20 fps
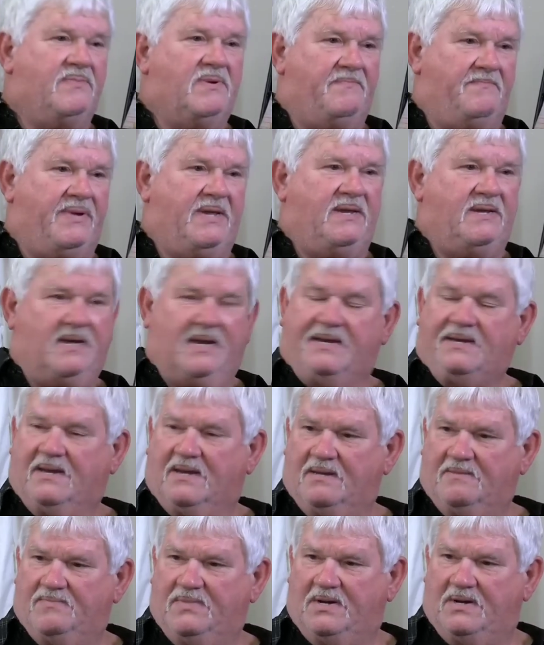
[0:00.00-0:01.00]
But Pete had
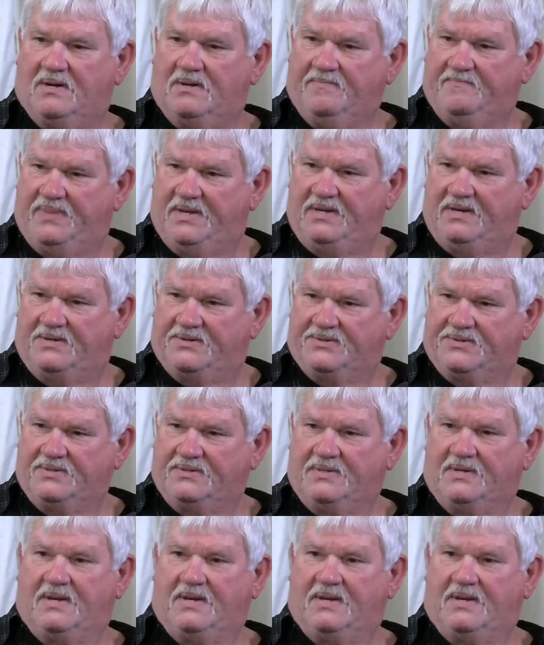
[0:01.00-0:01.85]
come there, Peterson,